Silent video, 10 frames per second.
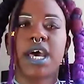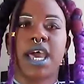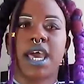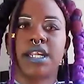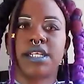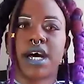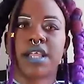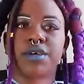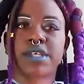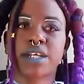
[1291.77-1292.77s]
And
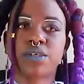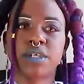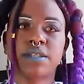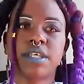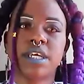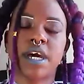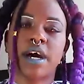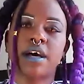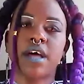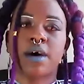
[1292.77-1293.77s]
there's actually the
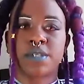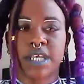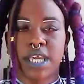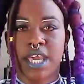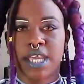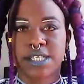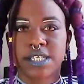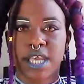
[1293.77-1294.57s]
House of Kings